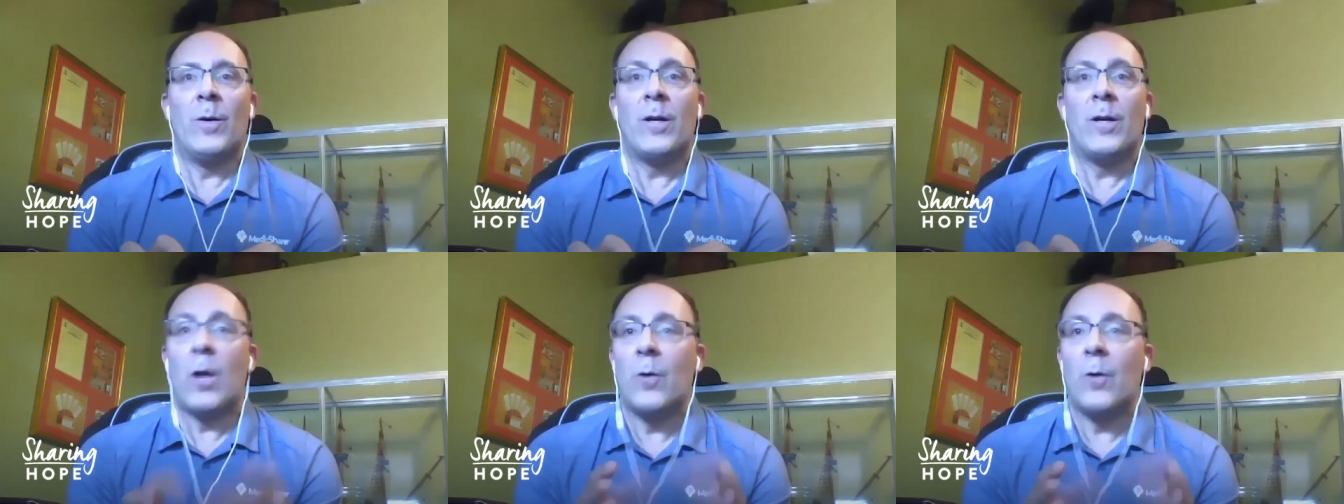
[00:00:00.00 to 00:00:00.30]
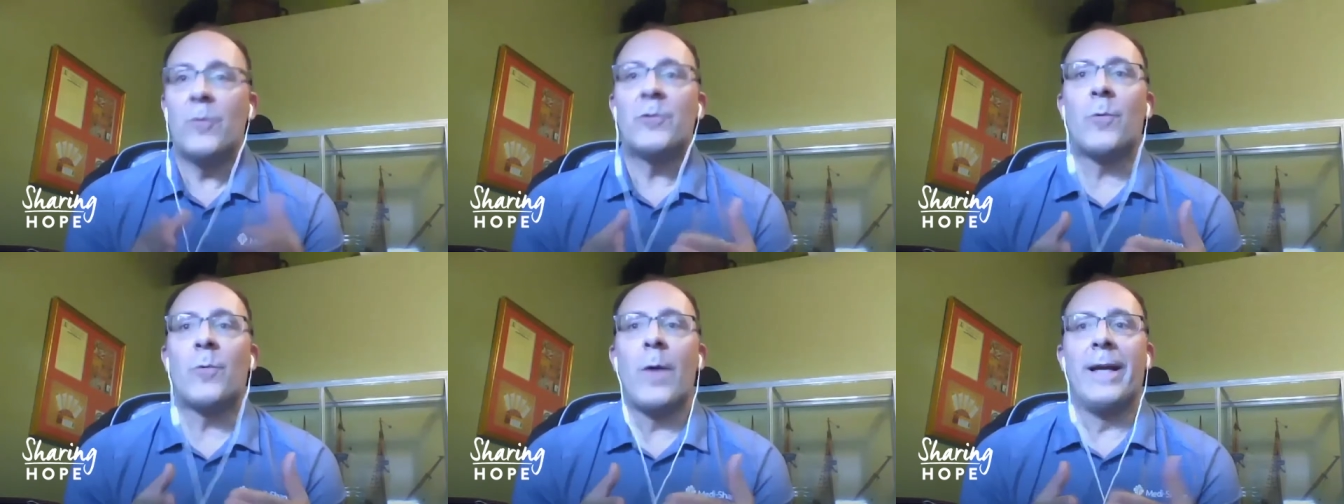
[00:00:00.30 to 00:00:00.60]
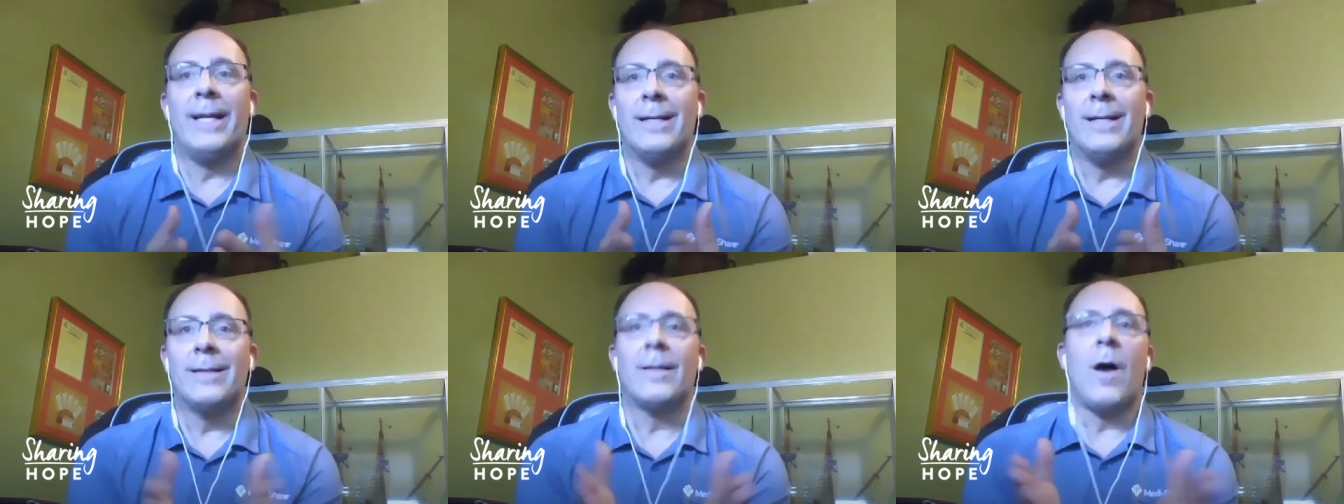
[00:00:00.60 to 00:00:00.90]
goes
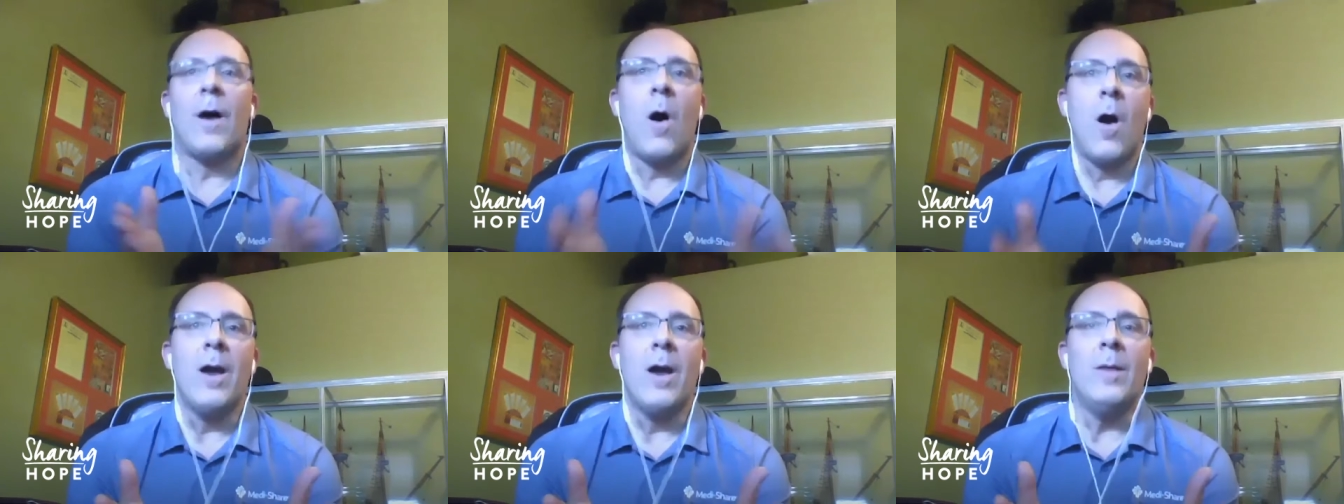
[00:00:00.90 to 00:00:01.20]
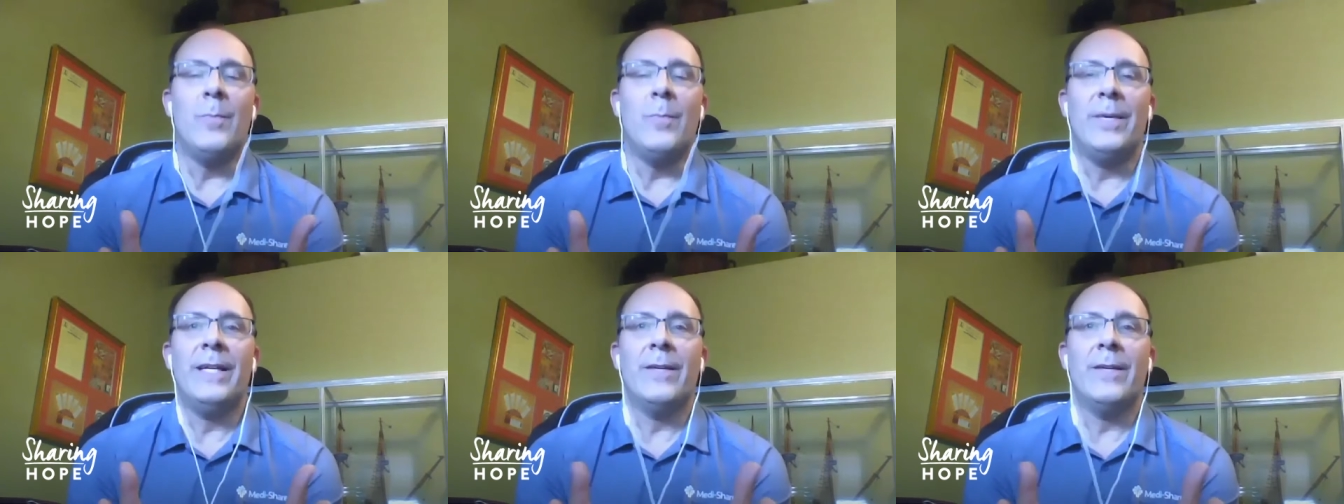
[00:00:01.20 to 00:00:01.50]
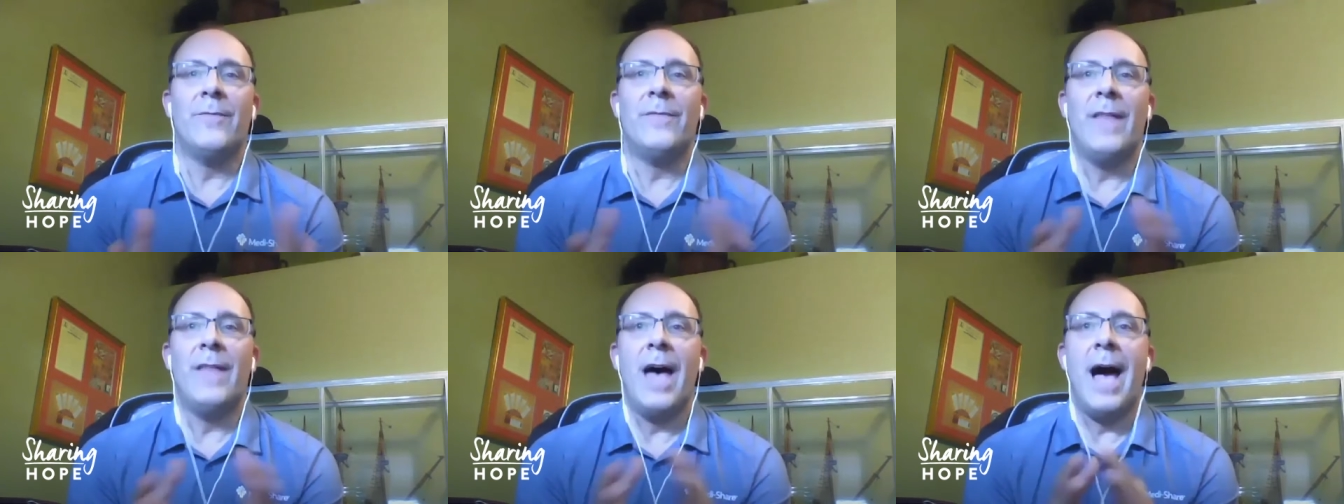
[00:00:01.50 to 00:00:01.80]
right into the heartbeat
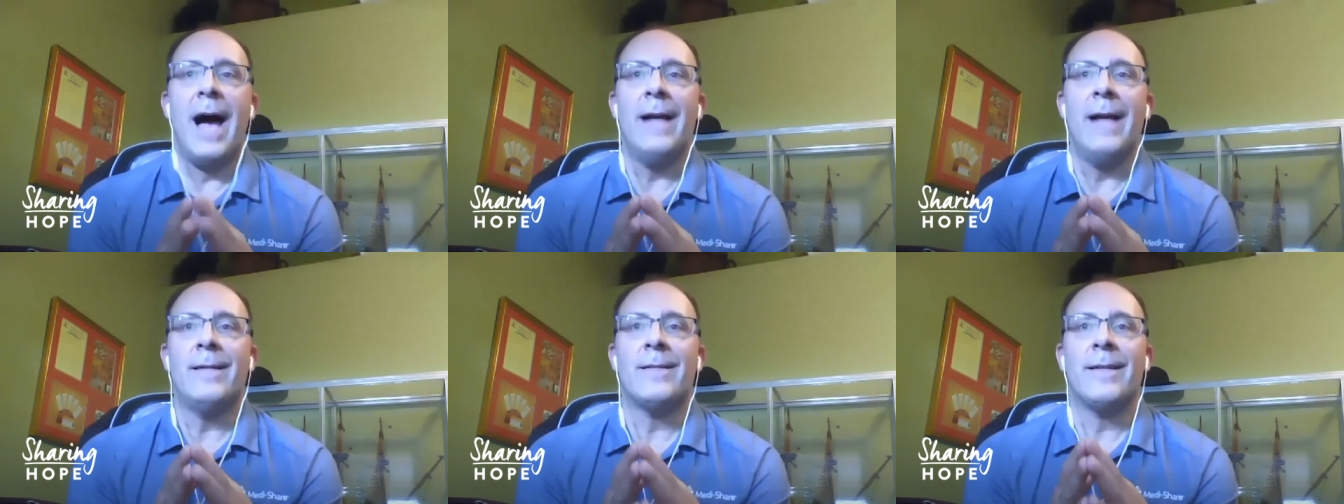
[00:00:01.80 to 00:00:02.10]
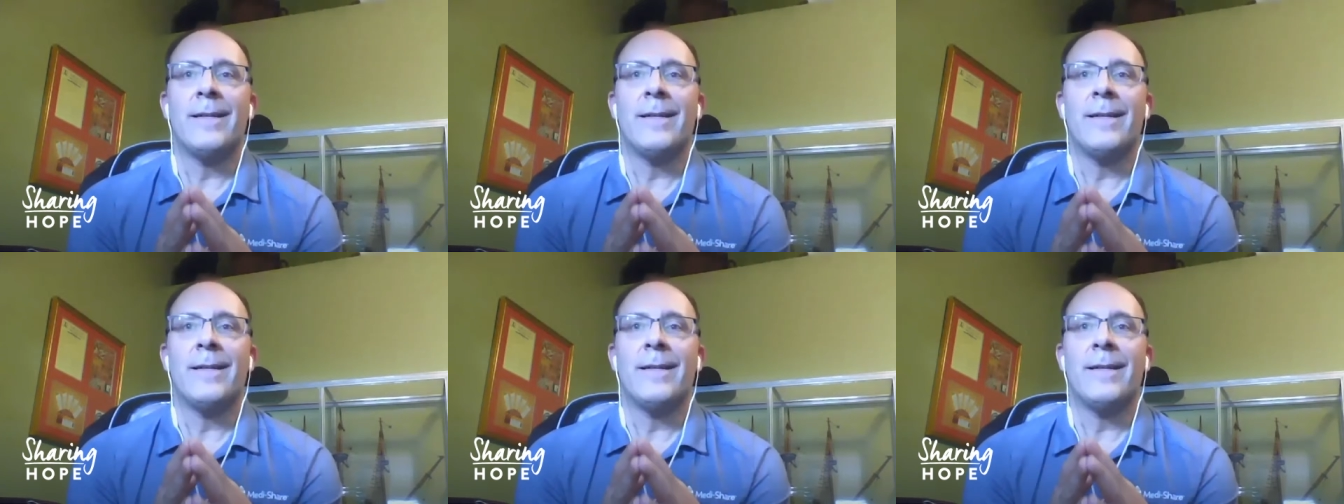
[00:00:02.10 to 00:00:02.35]
of that.